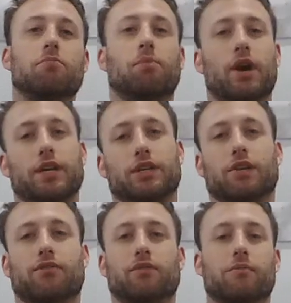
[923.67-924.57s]
but
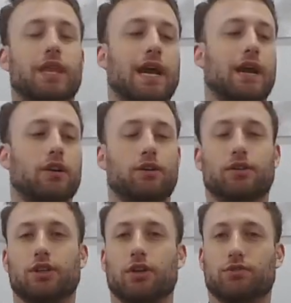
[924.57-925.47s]
from there,
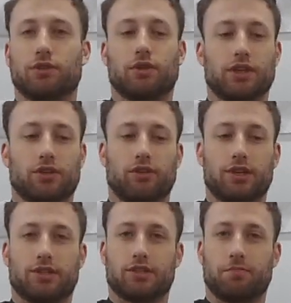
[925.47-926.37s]
you can
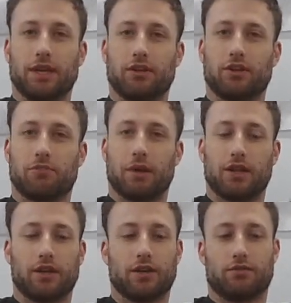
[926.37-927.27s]
increase the speed little by
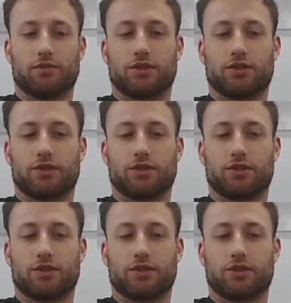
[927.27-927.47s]
little.